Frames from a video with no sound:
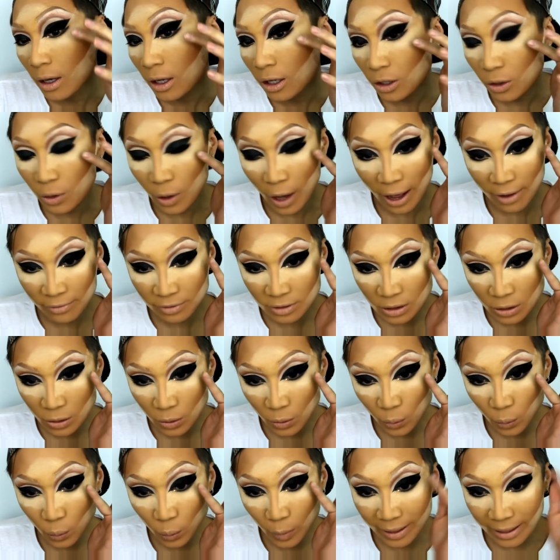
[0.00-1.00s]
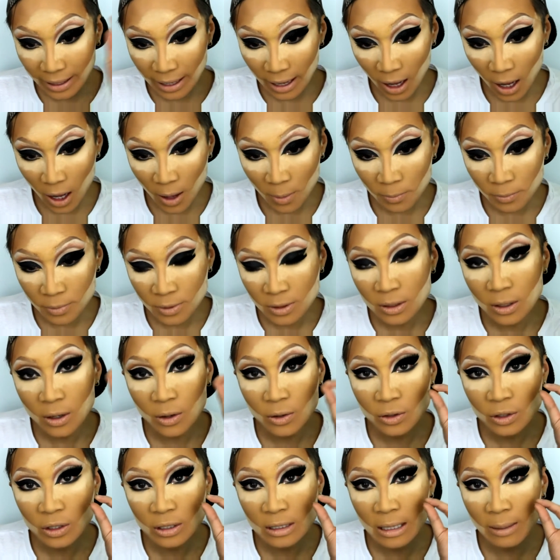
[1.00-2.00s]
you have to wing it up, so
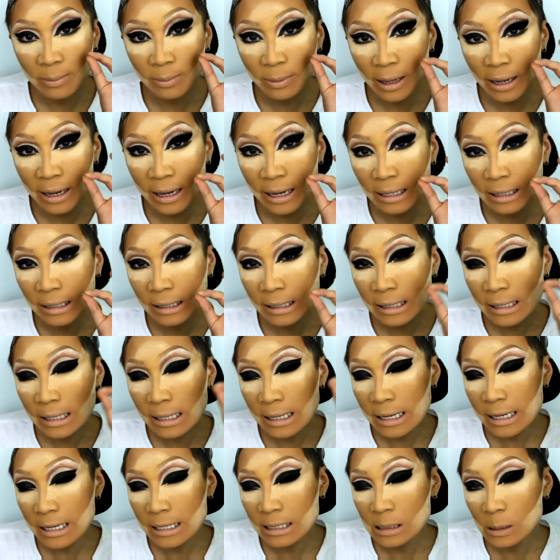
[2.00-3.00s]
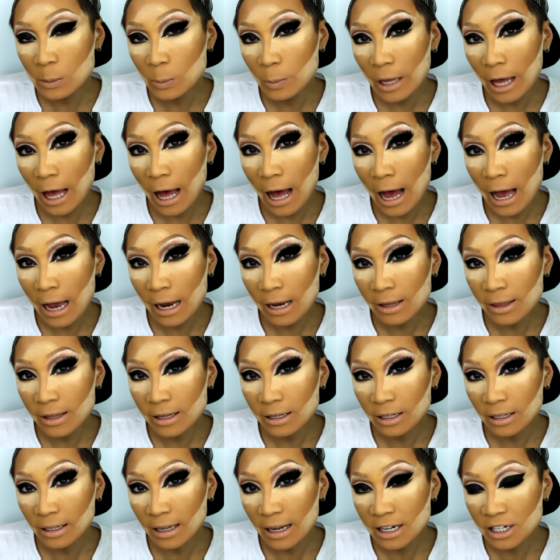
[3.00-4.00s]
just apply it a little bit higher
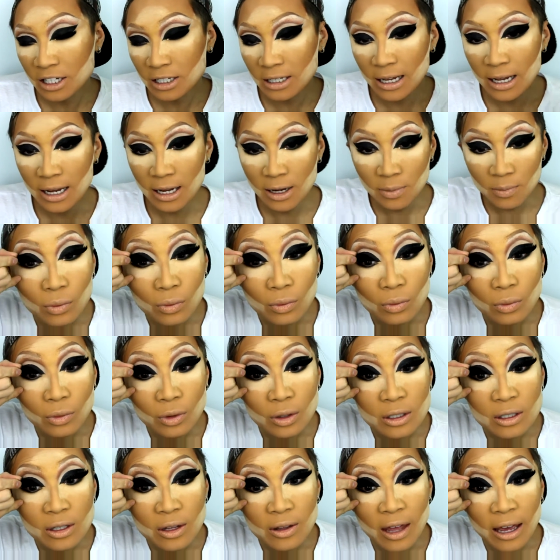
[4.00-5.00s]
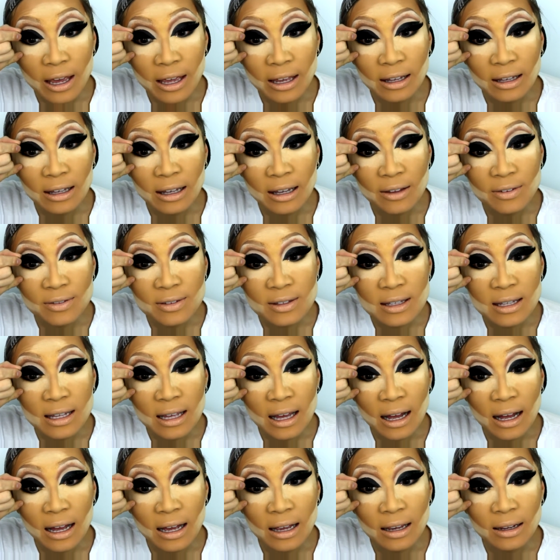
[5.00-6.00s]
than your lash line so that it lifts the
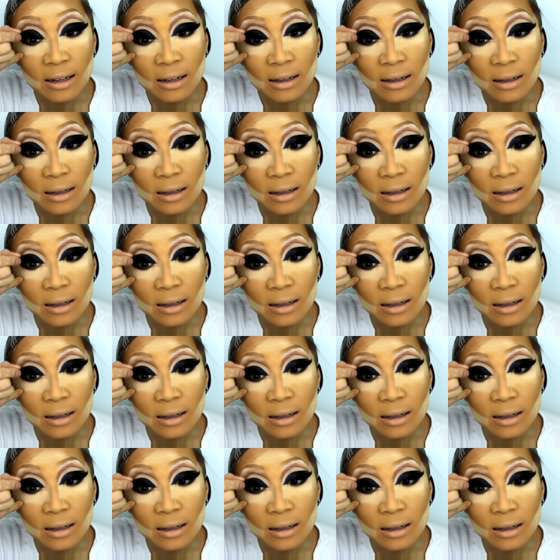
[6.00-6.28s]
eye.